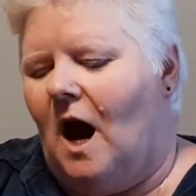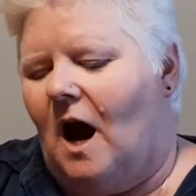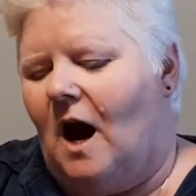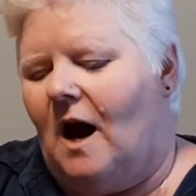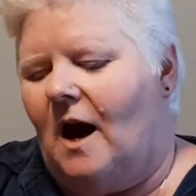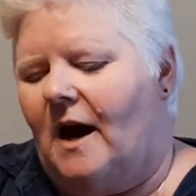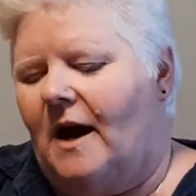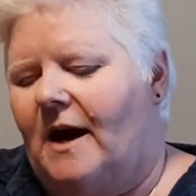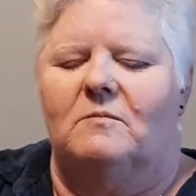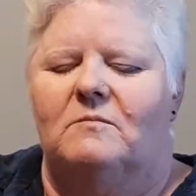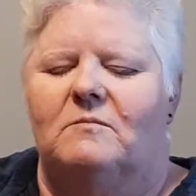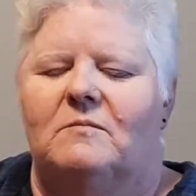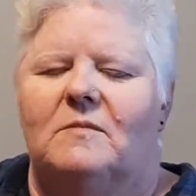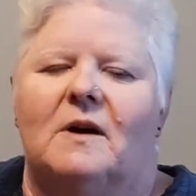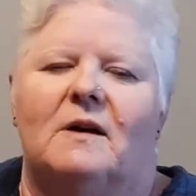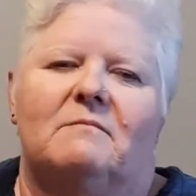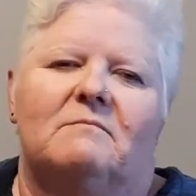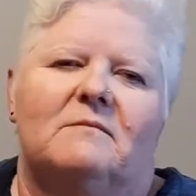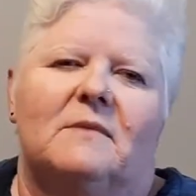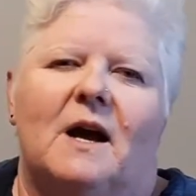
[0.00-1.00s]
I,
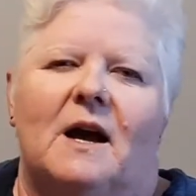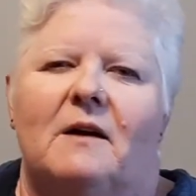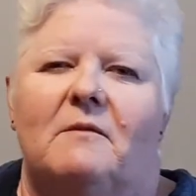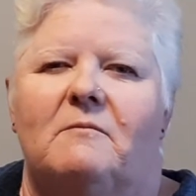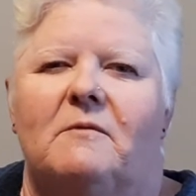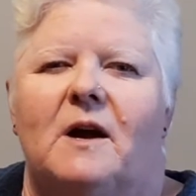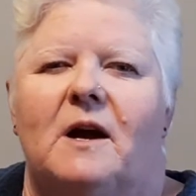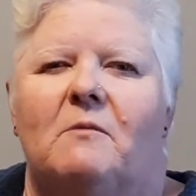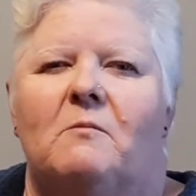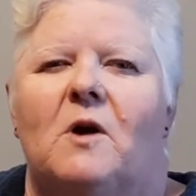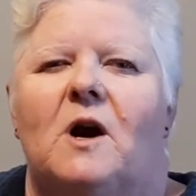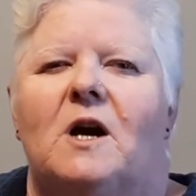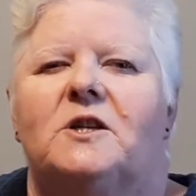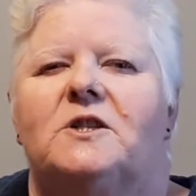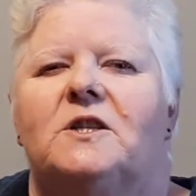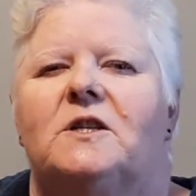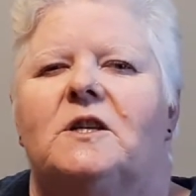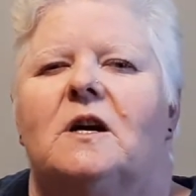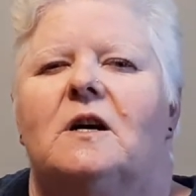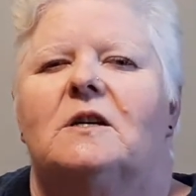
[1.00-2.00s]
I, I
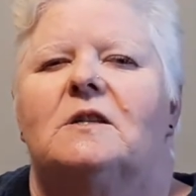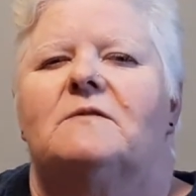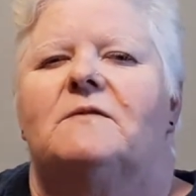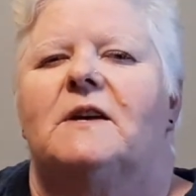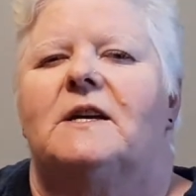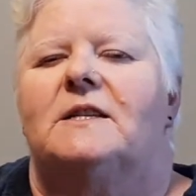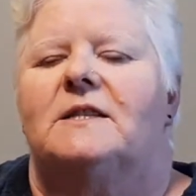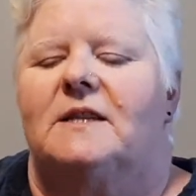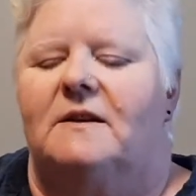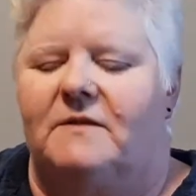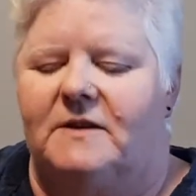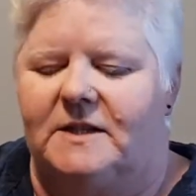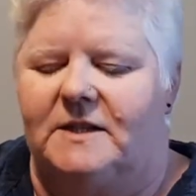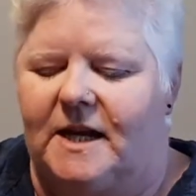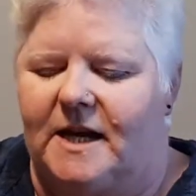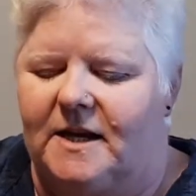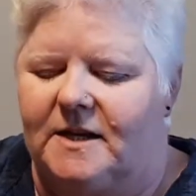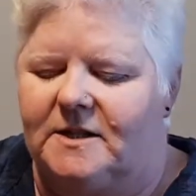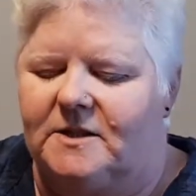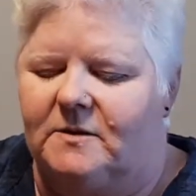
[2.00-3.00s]
wash the dog's face every
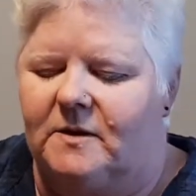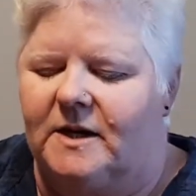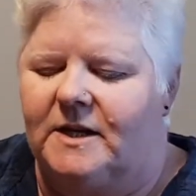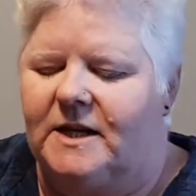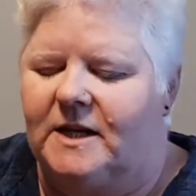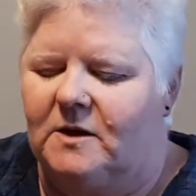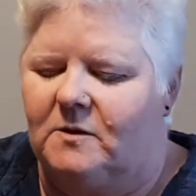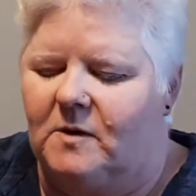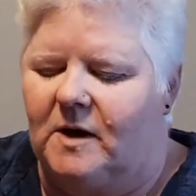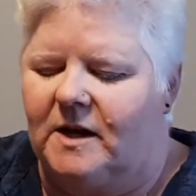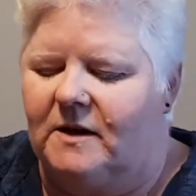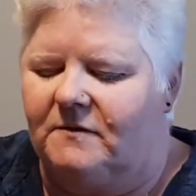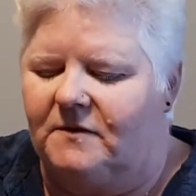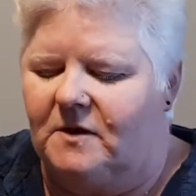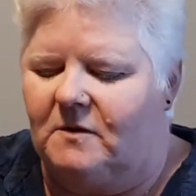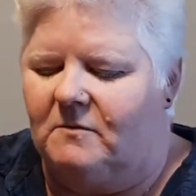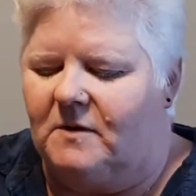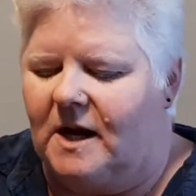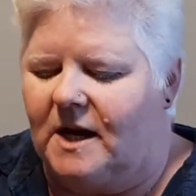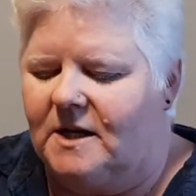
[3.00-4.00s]
day, so I need quite a
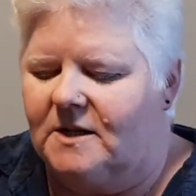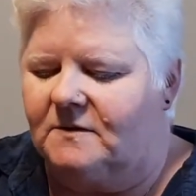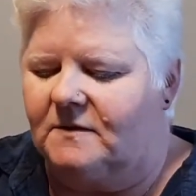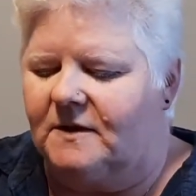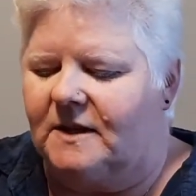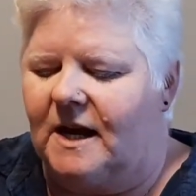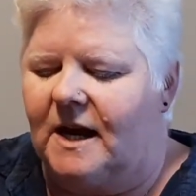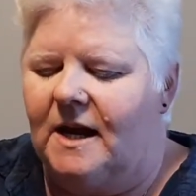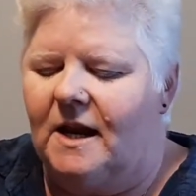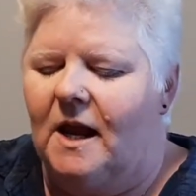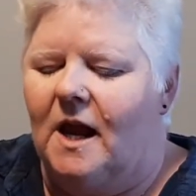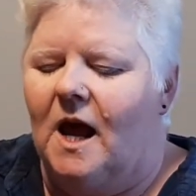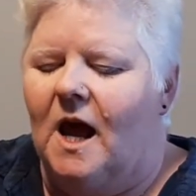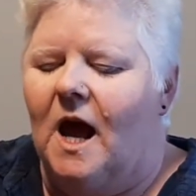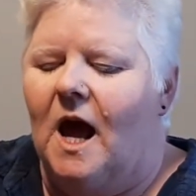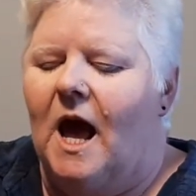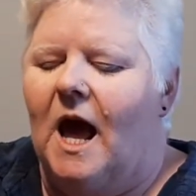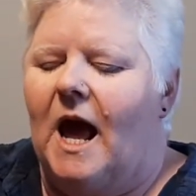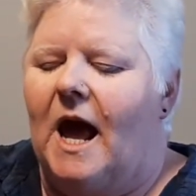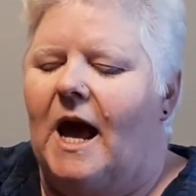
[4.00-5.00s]
few rags for that.
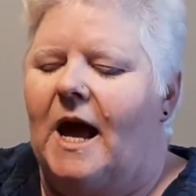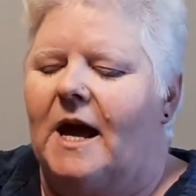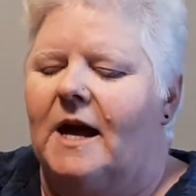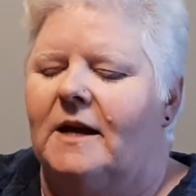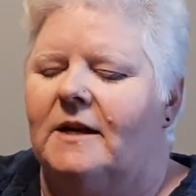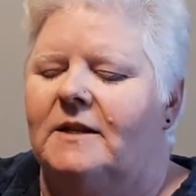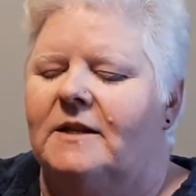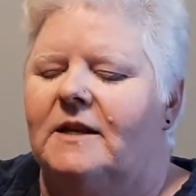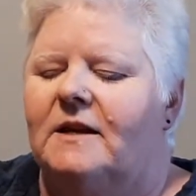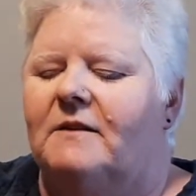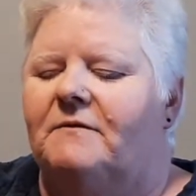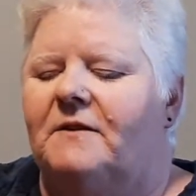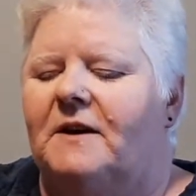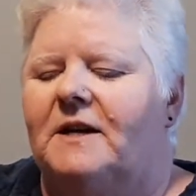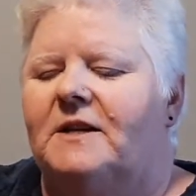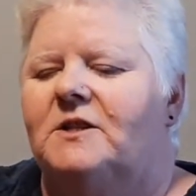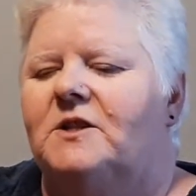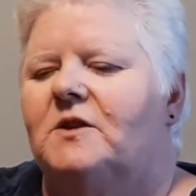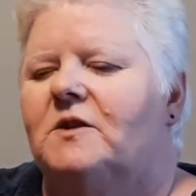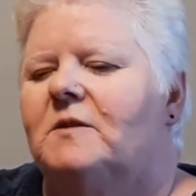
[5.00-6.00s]
And if
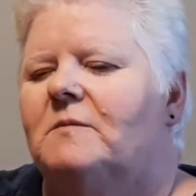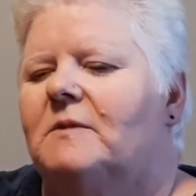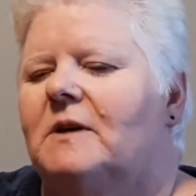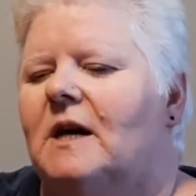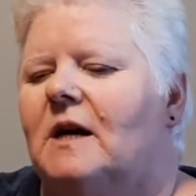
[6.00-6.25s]
I do them